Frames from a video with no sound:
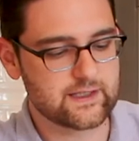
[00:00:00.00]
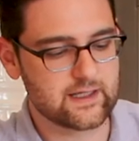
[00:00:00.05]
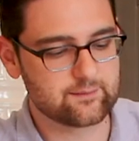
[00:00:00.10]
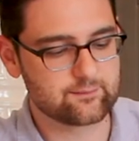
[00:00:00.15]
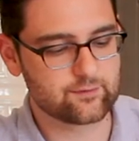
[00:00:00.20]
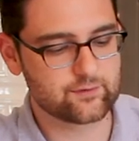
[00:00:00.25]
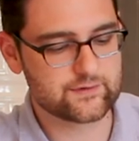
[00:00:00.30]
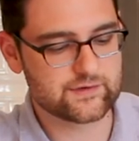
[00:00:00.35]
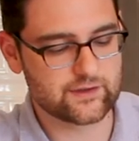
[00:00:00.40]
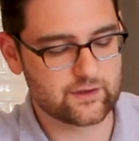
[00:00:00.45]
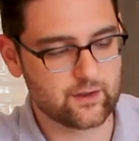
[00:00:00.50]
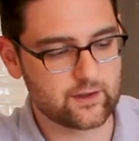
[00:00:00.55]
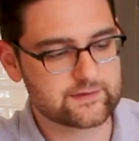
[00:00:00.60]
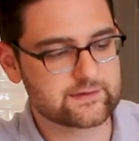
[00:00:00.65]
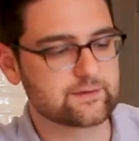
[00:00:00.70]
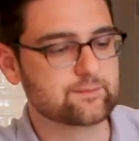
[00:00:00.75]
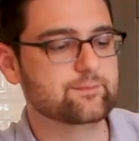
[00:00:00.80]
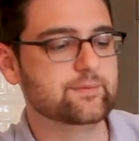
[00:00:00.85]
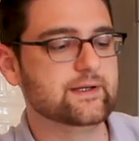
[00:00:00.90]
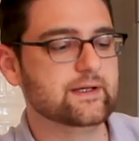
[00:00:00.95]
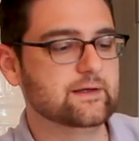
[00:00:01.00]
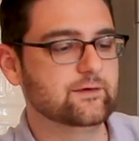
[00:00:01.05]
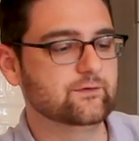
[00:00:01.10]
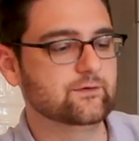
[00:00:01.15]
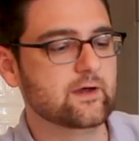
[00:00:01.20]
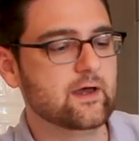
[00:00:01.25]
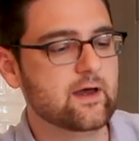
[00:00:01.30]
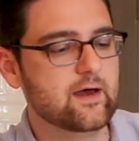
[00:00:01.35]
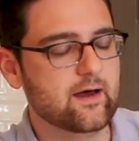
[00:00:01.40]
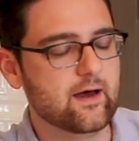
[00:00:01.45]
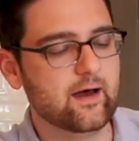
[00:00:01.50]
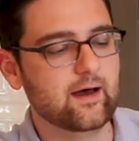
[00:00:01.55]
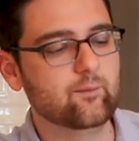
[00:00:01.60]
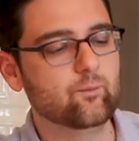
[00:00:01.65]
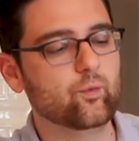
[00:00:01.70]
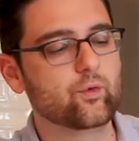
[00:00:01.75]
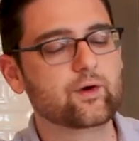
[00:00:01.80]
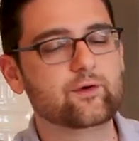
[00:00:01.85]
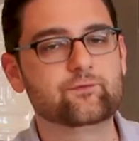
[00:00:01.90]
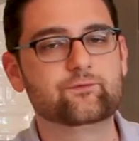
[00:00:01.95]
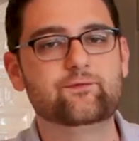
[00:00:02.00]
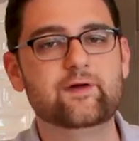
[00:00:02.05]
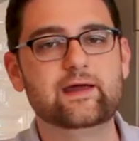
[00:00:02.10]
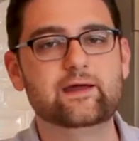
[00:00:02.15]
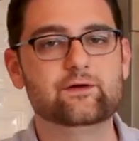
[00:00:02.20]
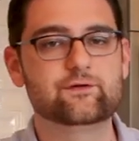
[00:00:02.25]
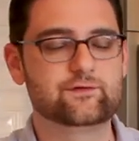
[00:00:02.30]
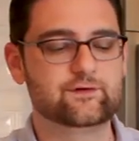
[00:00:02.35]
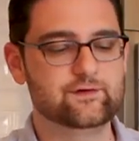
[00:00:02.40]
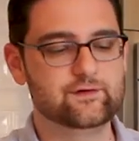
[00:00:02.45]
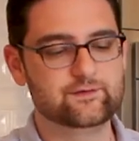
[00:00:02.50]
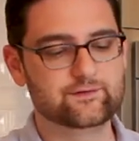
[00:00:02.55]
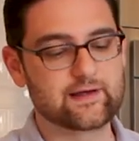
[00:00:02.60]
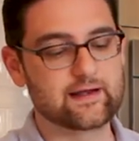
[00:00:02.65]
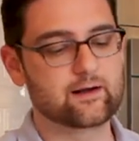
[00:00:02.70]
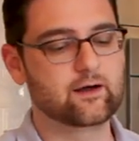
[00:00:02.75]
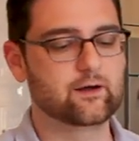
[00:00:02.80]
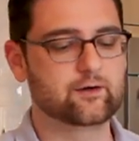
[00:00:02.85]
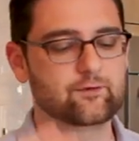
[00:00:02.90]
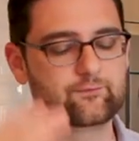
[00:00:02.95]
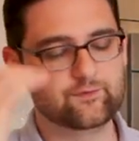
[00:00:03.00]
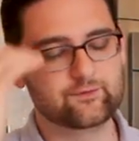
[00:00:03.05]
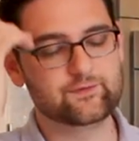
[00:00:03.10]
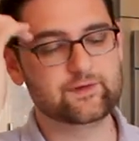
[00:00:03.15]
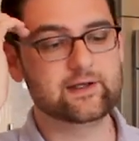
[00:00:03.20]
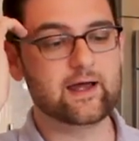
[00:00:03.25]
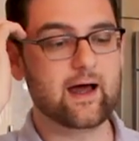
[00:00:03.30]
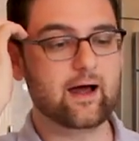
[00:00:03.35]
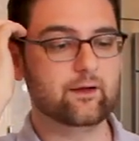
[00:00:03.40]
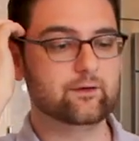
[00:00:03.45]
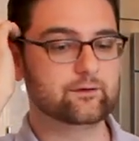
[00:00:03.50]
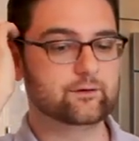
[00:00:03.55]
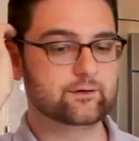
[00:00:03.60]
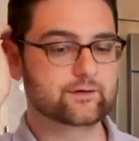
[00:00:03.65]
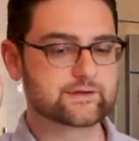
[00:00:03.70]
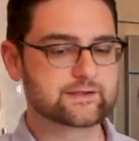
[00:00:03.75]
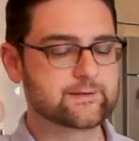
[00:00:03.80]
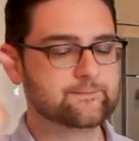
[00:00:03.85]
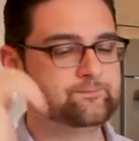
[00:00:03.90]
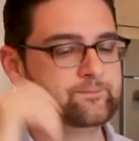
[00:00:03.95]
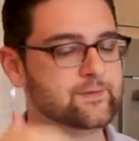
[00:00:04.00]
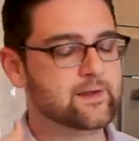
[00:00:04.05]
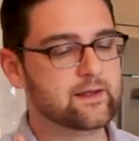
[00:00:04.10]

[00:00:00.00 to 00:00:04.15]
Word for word: The Ember is an awesome piece. Um, where it fails is at $150.